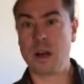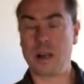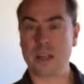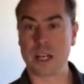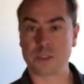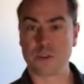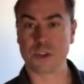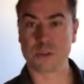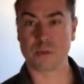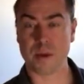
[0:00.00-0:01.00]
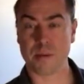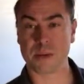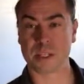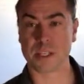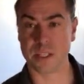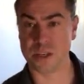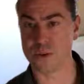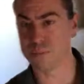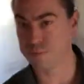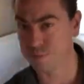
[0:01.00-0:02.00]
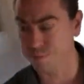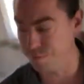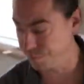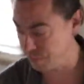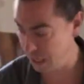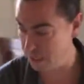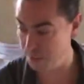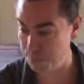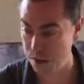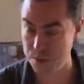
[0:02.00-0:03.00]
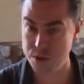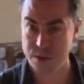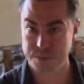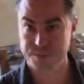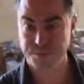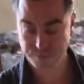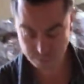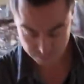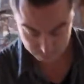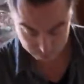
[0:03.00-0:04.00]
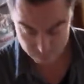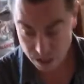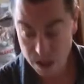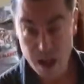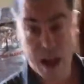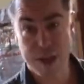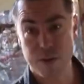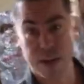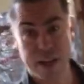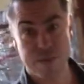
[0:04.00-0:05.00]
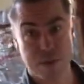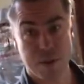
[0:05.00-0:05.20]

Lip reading: the electricians will be able to continue, and the plumbers, I've already given the